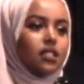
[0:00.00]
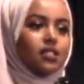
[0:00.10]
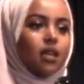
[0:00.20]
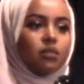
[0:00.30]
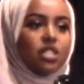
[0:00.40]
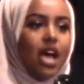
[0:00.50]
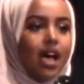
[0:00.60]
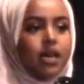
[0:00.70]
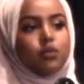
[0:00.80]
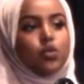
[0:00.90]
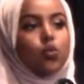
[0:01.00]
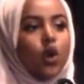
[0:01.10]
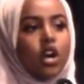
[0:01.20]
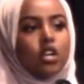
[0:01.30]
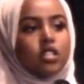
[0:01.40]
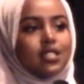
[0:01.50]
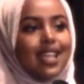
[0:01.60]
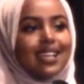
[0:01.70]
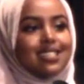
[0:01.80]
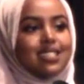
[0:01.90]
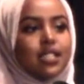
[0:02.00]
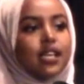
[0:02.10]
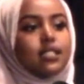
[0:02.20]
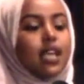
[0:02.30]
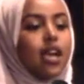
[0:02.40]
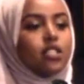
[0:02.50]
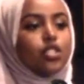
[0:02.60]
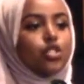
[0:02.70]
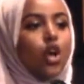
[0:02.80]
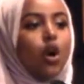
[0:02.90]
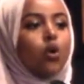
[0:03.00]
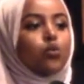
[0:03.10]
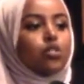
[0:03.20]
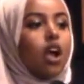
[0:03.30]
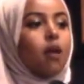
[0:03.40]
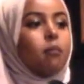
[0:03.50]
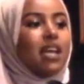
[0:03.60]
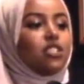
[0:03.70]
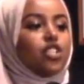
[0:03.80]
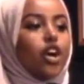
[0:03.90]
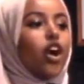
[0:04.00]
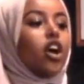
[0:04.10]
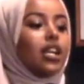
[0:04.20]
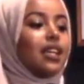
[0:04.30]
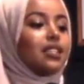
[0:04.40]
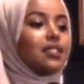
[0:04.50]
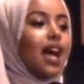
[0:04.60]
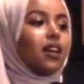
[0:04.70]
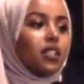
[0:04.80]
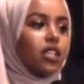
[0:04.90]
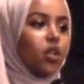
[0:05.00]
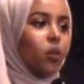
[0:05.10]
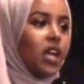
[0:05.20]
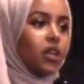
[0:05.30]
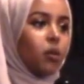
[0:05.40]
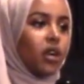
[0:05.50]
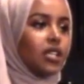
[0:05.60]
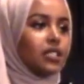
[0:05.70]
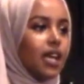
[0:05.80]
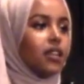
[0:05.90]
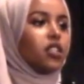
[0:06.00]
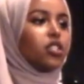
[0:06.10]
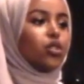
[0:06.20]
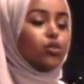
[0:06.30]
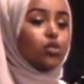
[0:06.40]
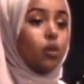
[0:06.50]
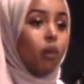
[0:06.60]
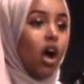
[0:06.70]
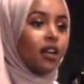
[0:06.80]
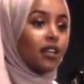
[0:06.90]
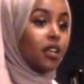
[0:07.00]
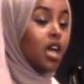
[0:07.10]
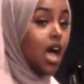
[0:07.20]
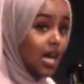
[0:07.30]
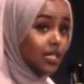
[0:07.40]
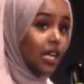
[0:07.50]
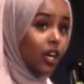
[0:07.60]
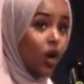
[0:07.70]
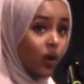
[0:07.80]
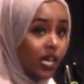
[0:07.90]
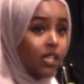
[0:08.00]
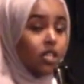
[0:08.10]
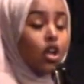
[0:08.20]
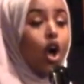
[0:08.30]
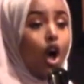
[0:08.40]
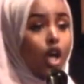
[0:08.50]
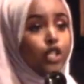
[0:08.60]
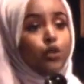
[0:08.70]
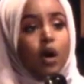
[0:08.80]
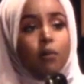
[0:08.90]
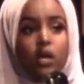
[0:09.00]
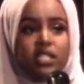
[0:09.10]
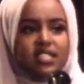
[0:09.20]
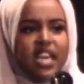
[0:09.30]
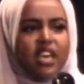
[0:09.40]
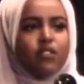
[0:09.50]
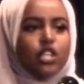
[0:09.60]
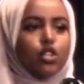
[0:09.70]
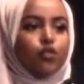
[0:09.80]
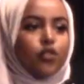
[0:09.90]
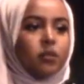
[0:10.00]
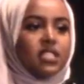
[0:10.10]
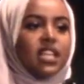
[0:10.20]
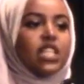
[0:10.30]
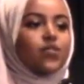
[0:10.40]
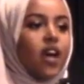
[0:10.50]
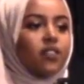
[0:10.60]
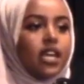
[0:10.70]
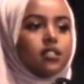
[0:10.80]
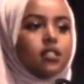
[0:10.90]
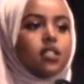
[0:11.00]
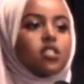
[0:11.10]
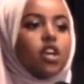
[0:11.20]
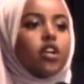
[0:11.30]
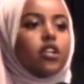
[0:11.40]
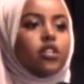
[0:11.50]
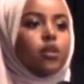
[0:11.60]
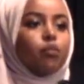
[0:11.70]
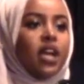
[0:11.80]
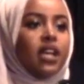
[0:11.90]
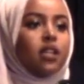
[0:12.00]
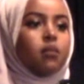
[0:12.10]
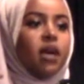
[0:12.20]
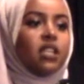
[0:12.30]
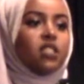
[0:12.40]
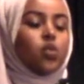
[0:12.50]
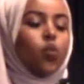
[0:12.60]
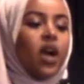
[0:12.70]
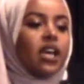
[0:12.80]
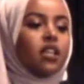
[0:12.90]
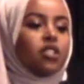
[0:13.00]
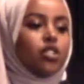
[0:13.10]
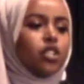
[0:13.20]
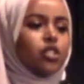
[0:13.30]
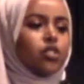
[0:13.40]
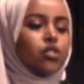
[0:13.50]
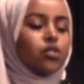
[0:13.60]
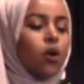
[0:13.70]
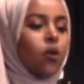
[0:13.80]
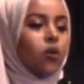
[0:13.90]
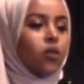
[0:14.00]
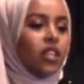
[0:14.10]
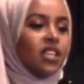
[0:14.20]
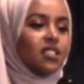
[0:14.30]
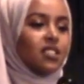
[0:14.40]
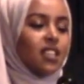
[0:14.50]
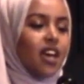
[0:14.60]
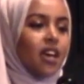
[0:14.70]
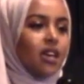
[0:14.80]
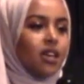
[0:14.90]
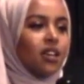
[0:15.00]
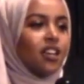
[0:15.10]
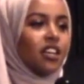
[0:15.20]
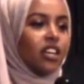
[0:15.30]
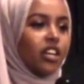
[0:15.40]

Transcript: Sometimes words like sticks and stones are meant to hurt exactly the way they were intended to, so pardon as I go in on you. I'm only saving you from the stage 5 cancer that started in your brain and made its way to your soul. They say